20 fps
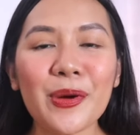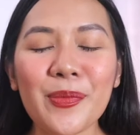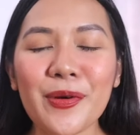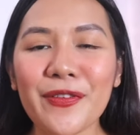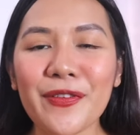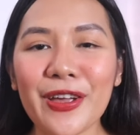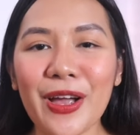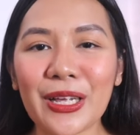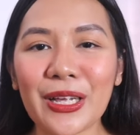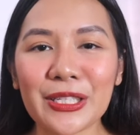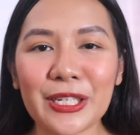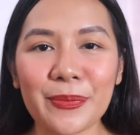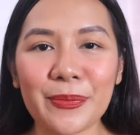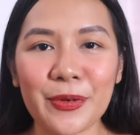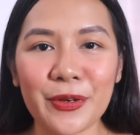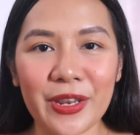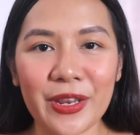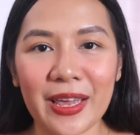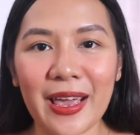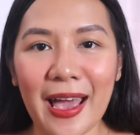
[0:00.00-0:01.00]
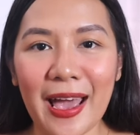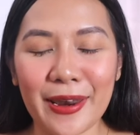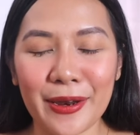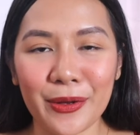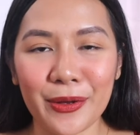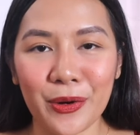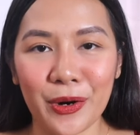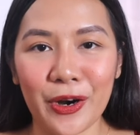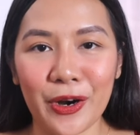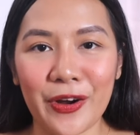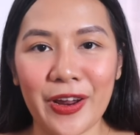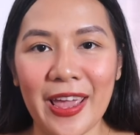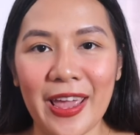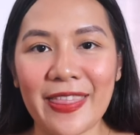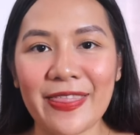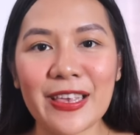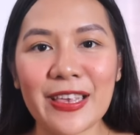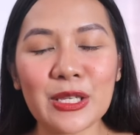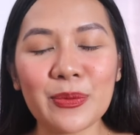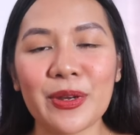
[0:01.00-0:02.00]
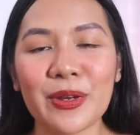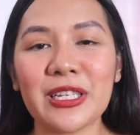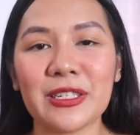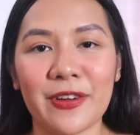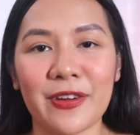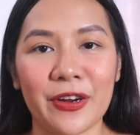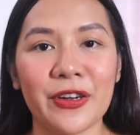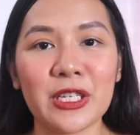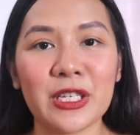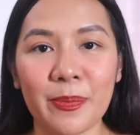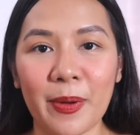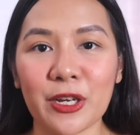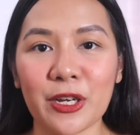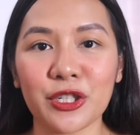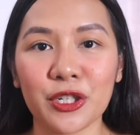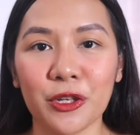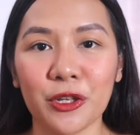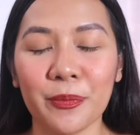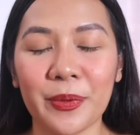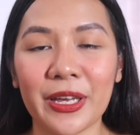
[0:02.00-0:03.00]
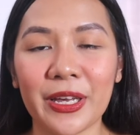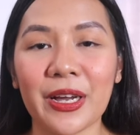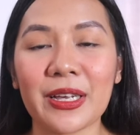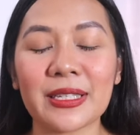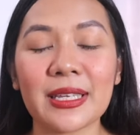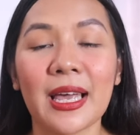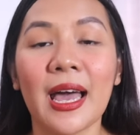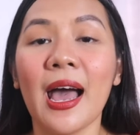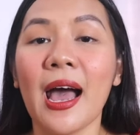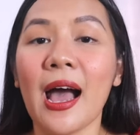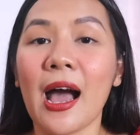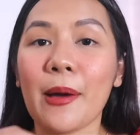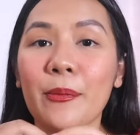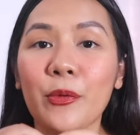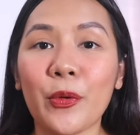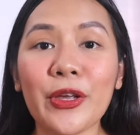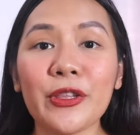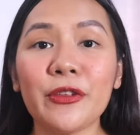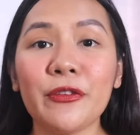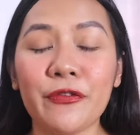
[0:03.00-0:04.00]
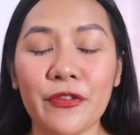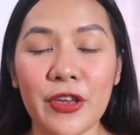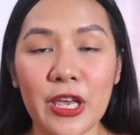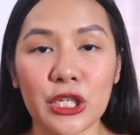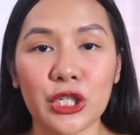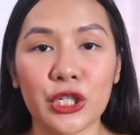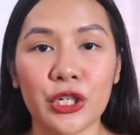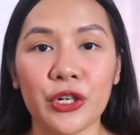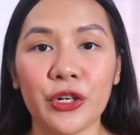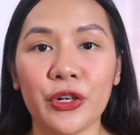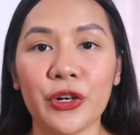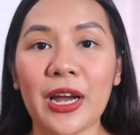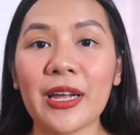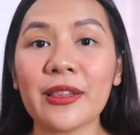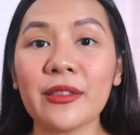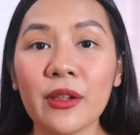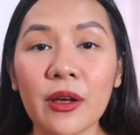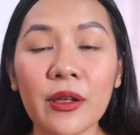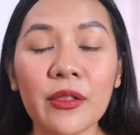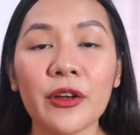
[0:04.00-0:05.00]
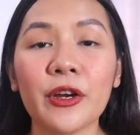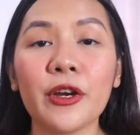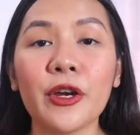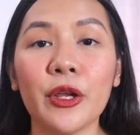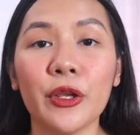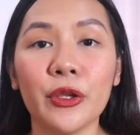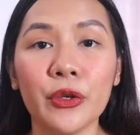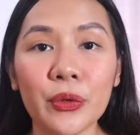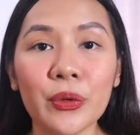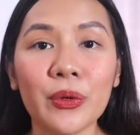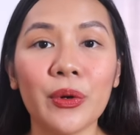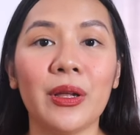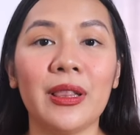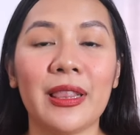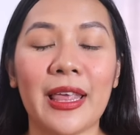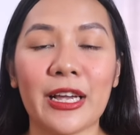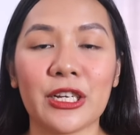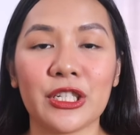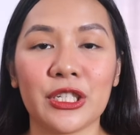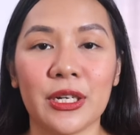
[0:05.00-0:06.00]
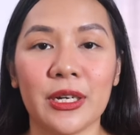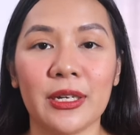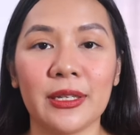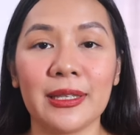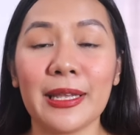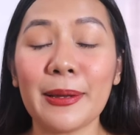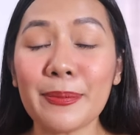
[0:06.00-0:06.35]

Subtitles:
we're moving on to the beauty category, and this one is very special because I'm going to feature another new collection,